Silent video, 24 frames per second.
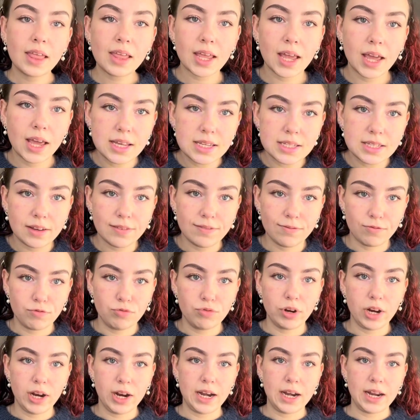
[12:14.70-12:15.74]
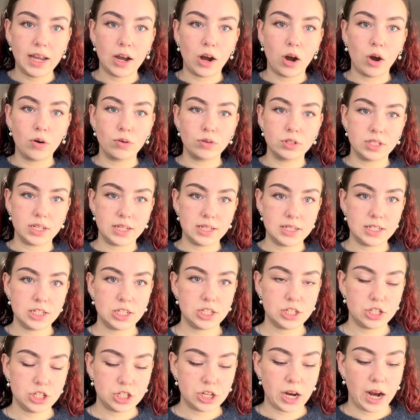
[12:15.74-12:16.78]
is it really holds
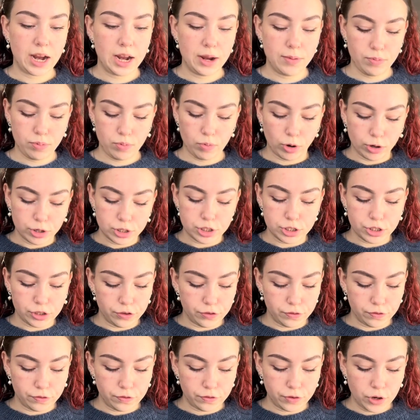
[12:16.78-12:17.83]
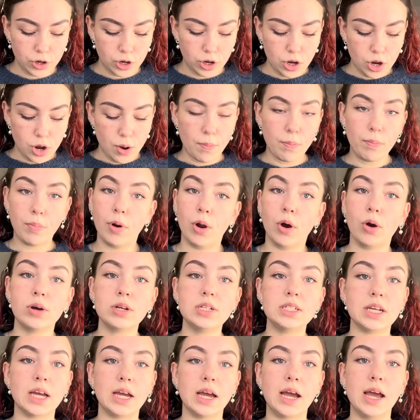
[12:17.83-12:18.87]
its shape once you've
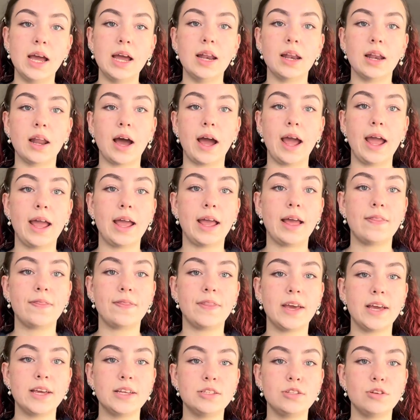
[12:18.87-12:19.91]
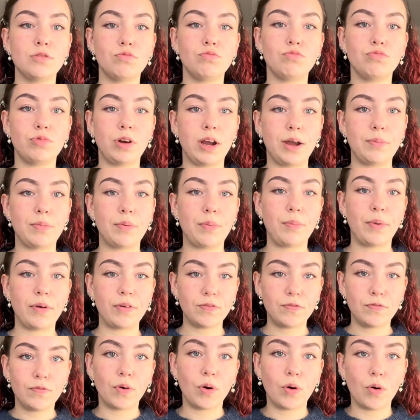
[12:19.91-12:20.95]
blocked it. Like this rib
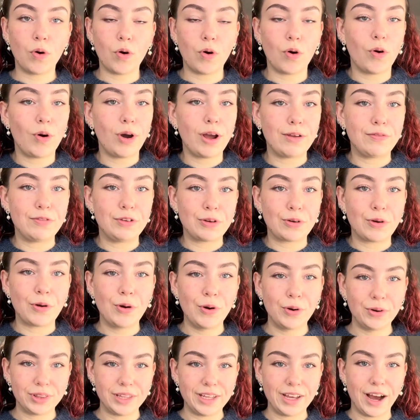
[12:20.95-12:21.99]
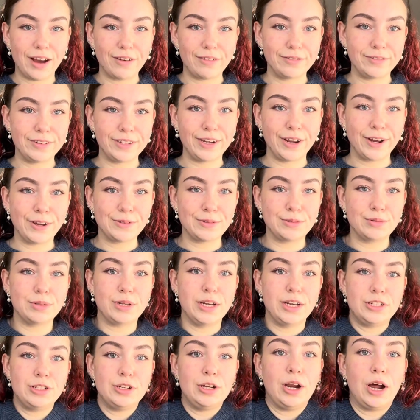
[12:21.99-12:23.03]
before, if you caught the other videos, was
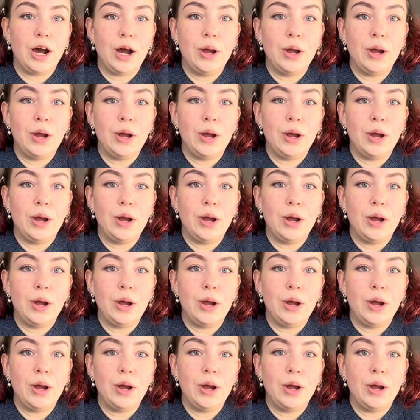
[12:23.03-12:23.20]
literally